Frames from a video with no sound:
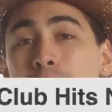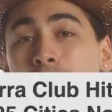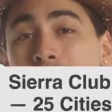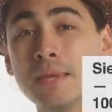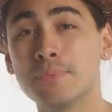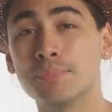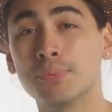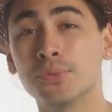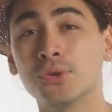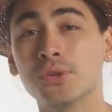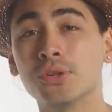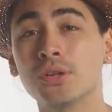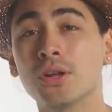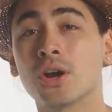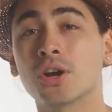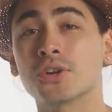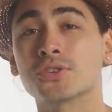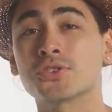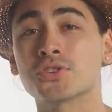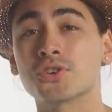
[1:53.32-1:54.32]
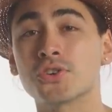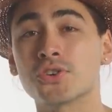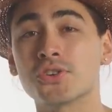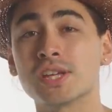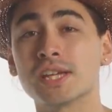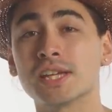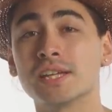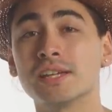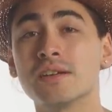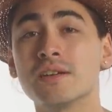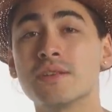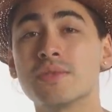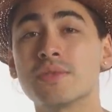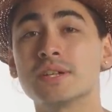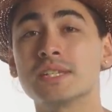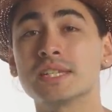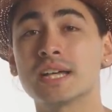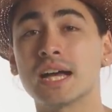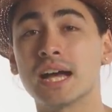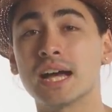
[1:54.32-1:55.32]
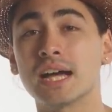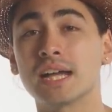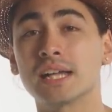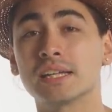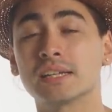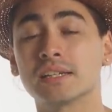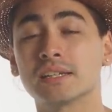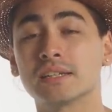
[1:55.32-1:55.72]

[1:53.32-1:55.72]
people are turning the tide.